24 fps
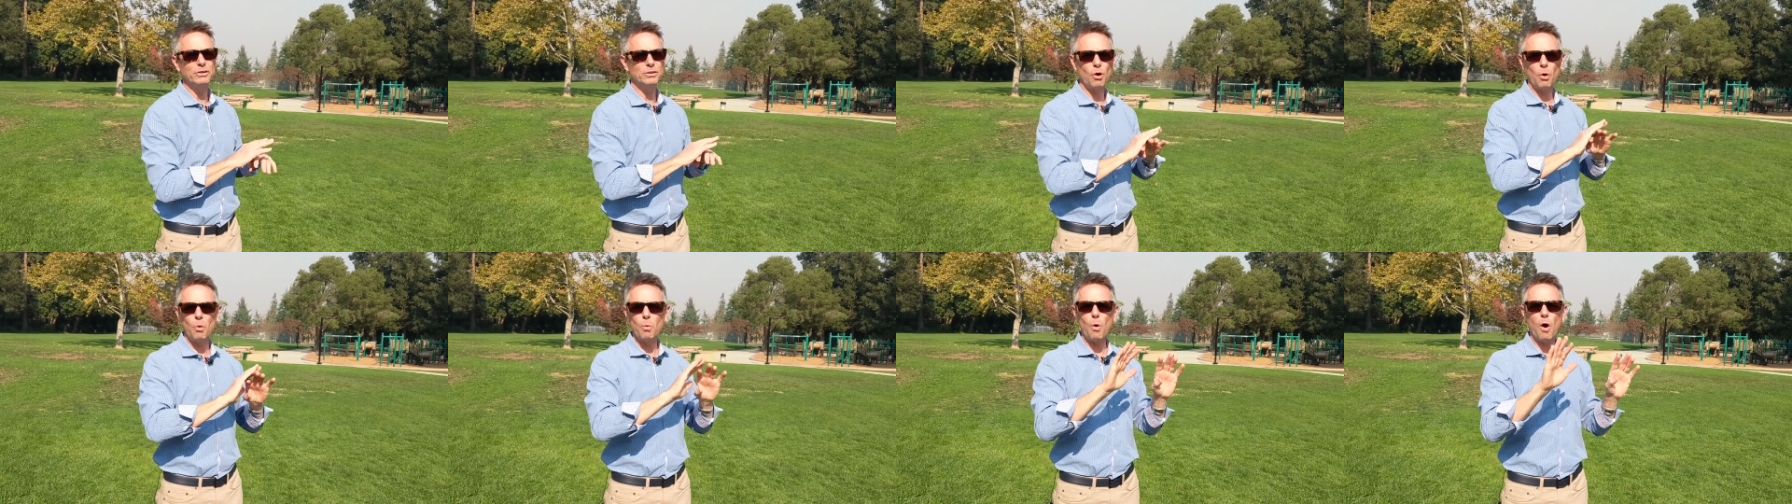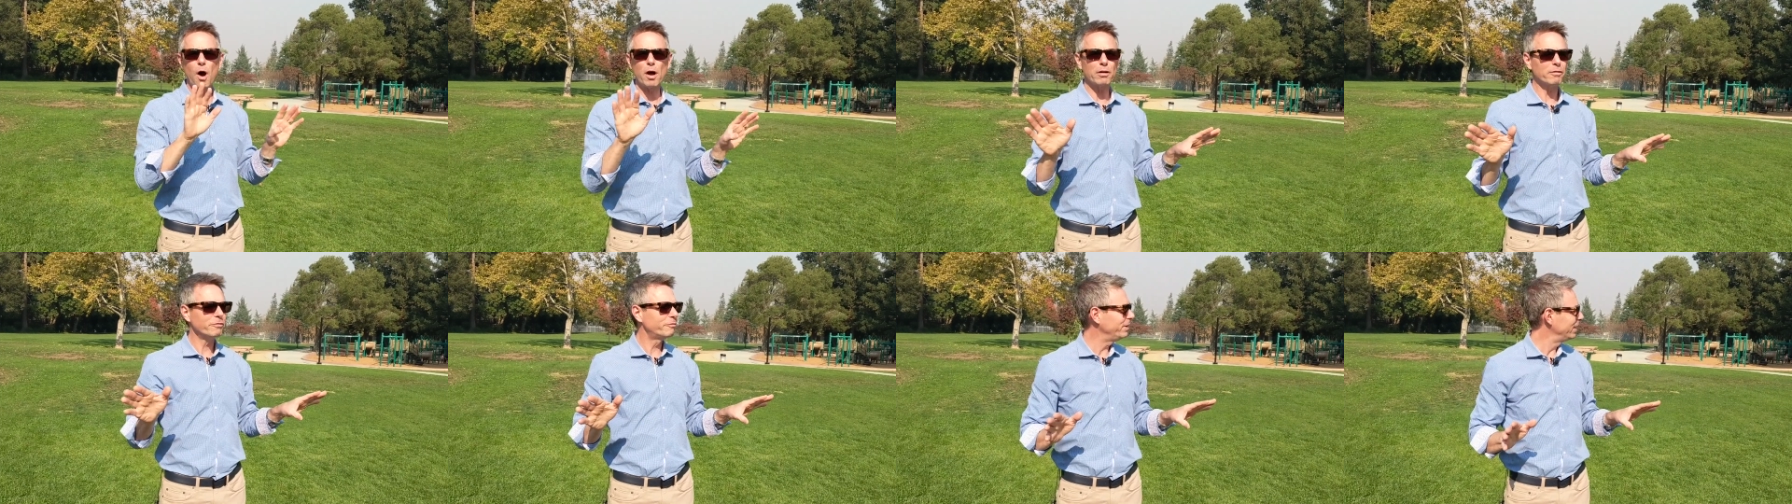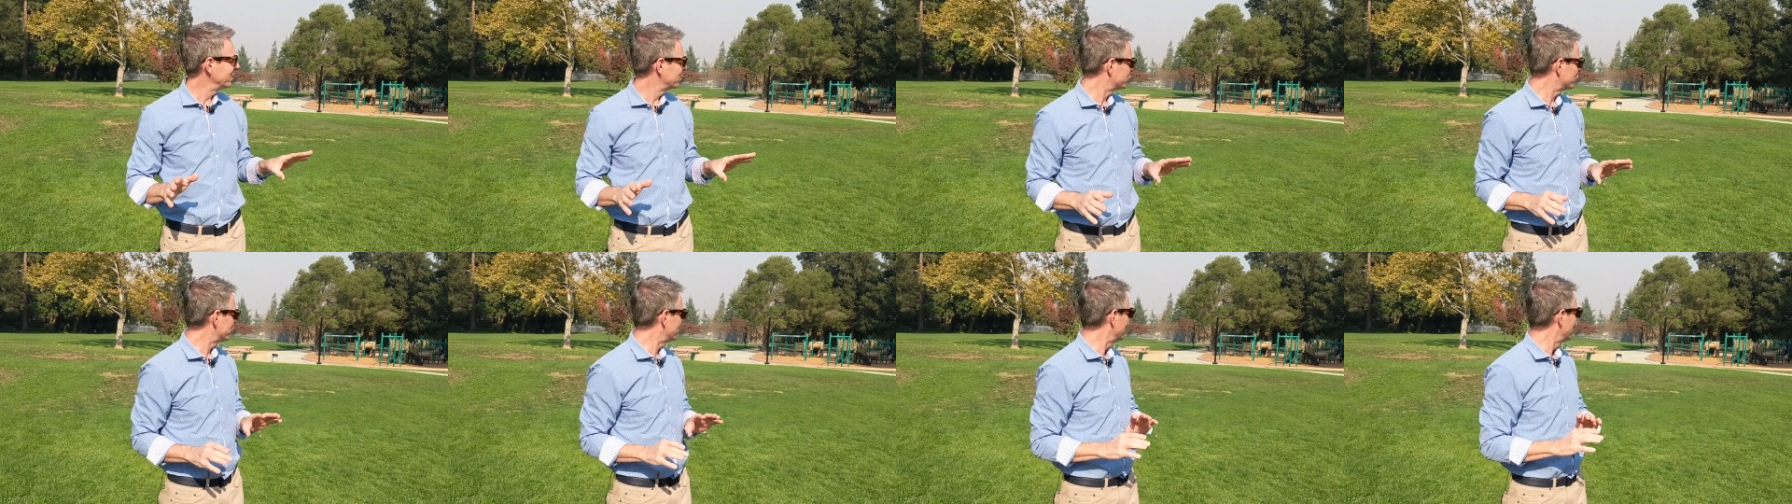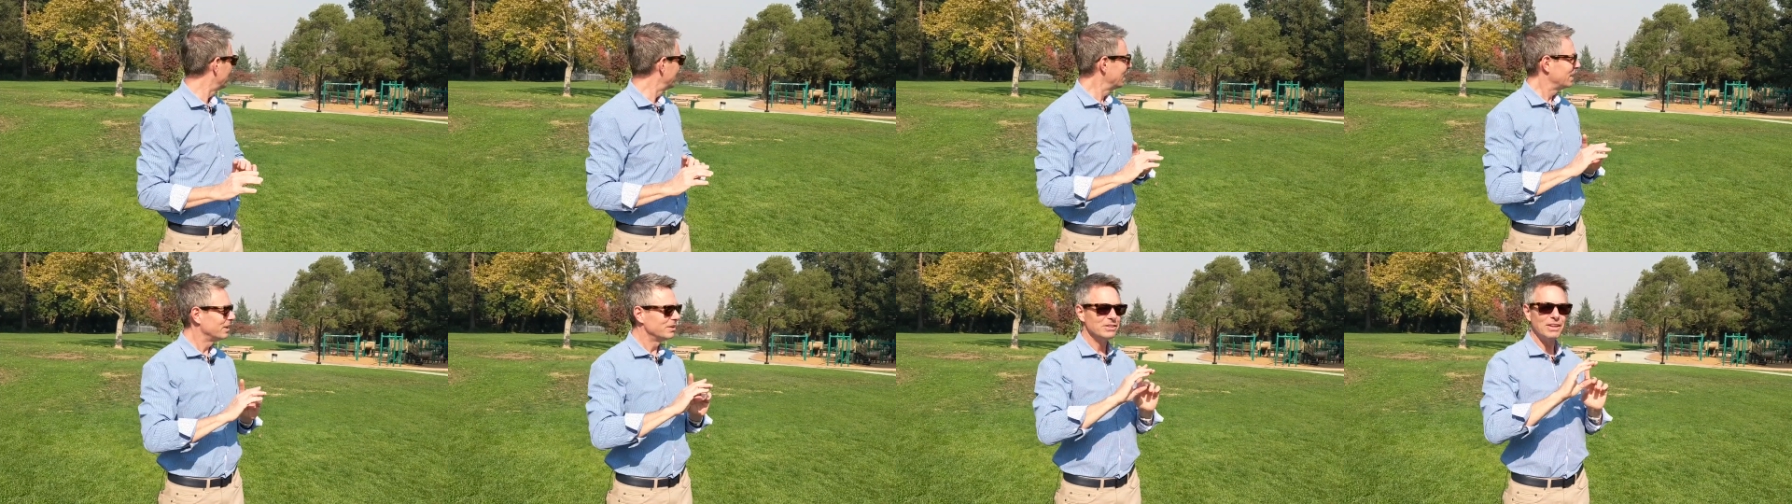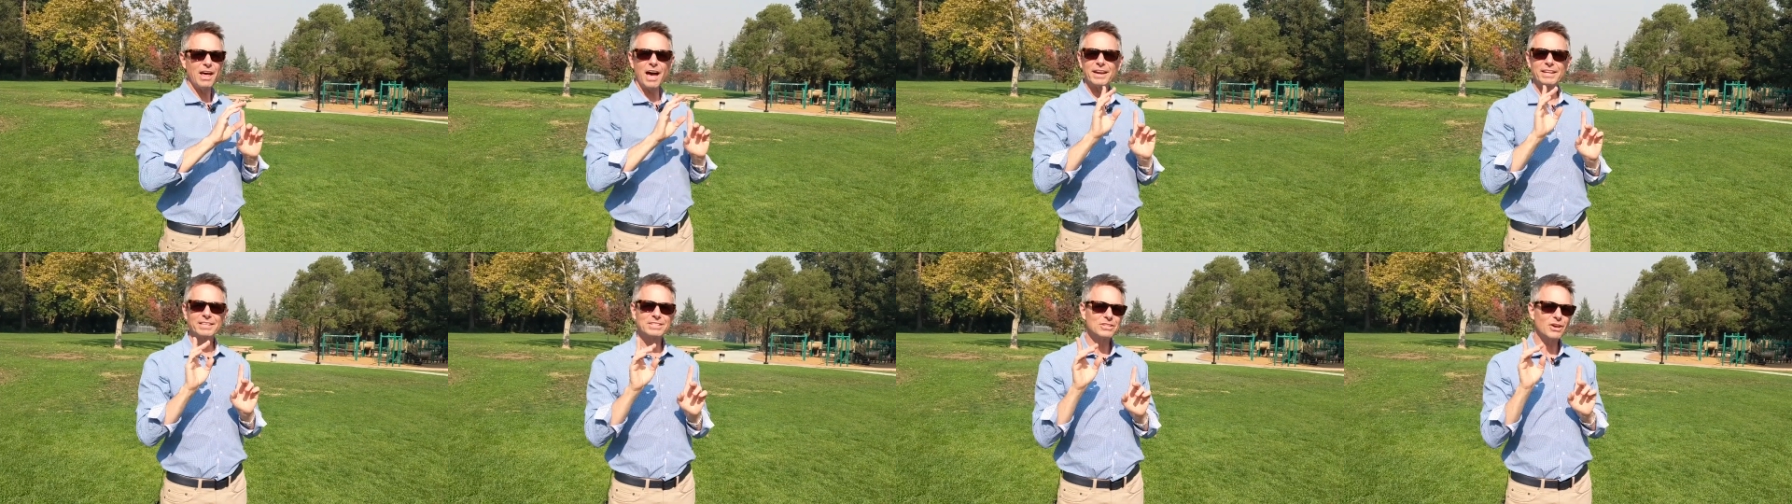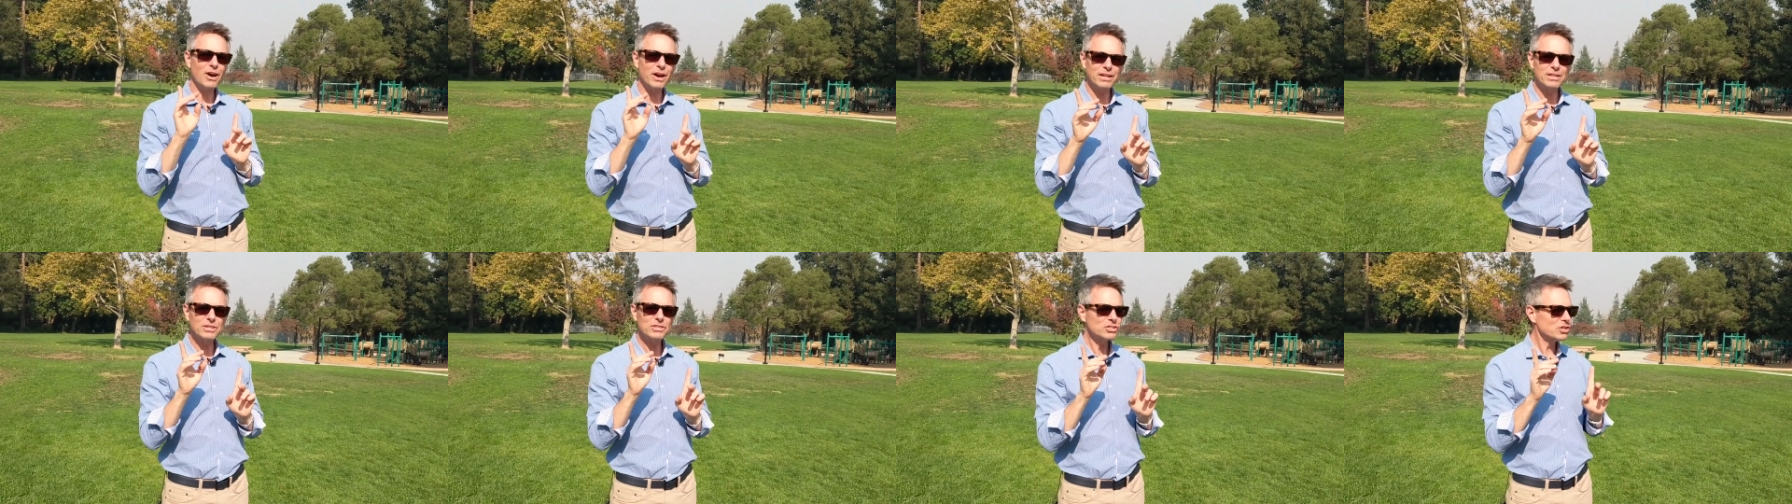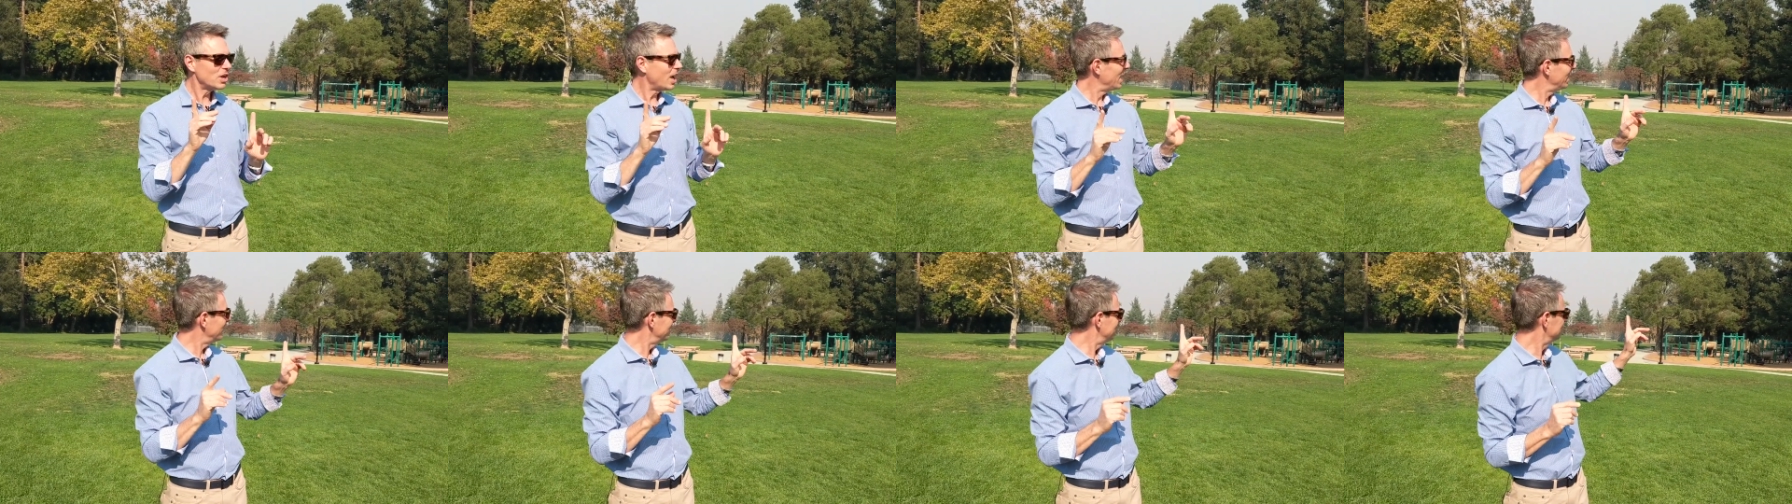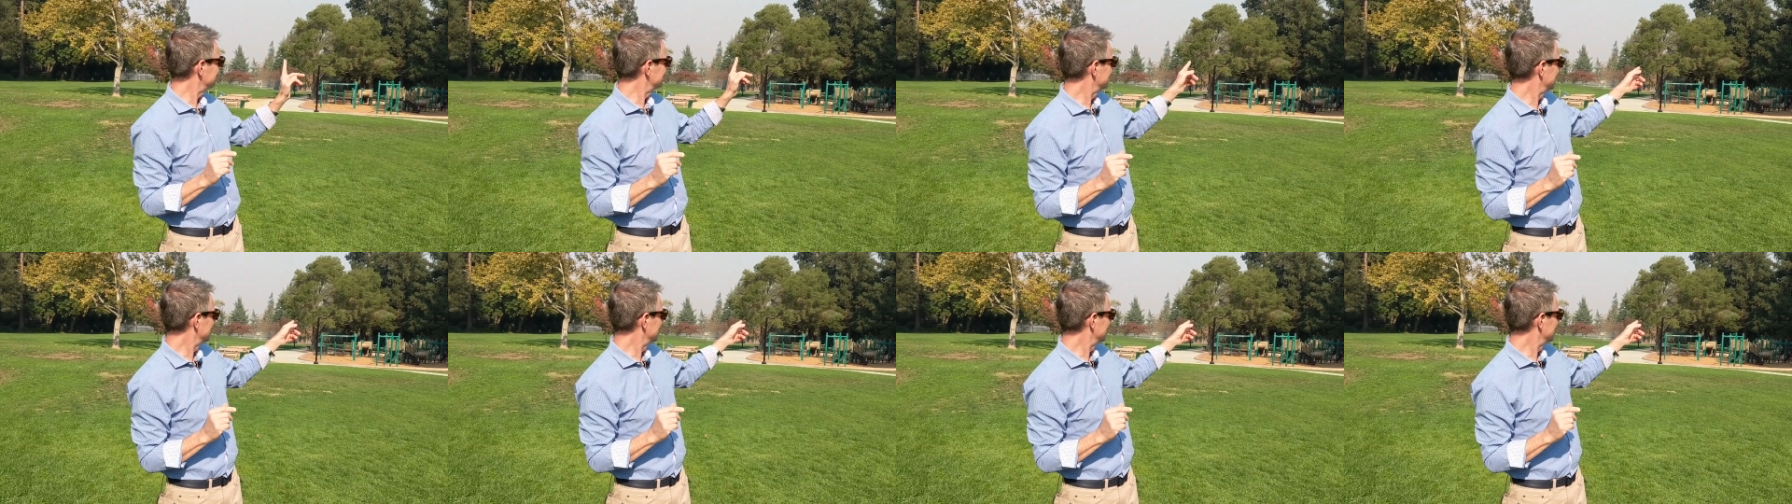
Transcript: No water feature, not a ton of shade.